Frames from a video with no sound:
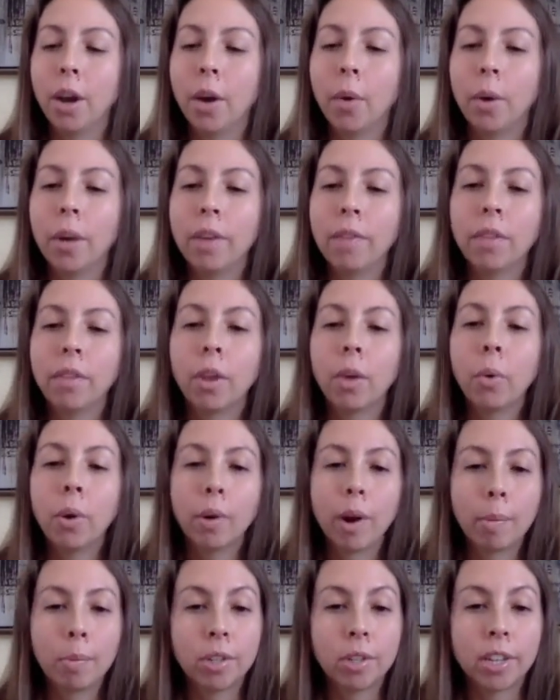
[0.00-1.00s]
Even though we
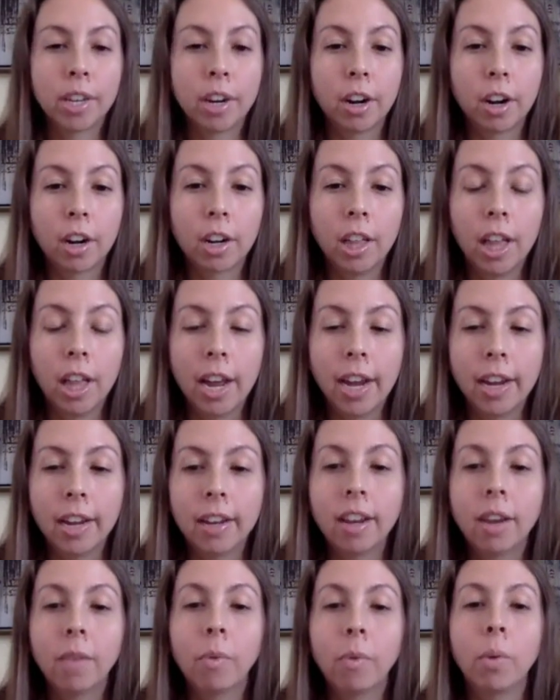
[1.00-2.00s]
represent our client
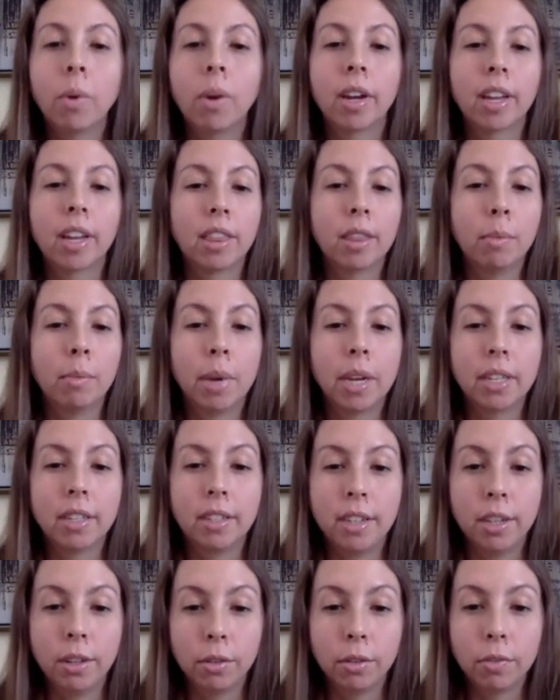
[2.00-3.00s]
and we want to get the
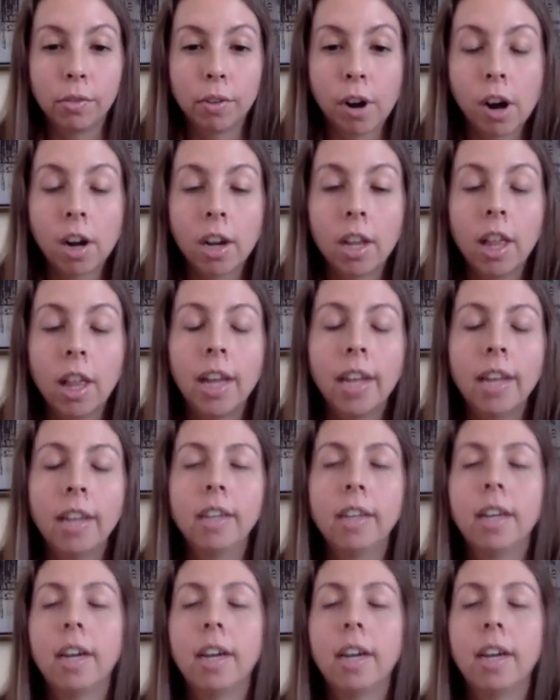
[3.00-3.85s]
best deal for our client,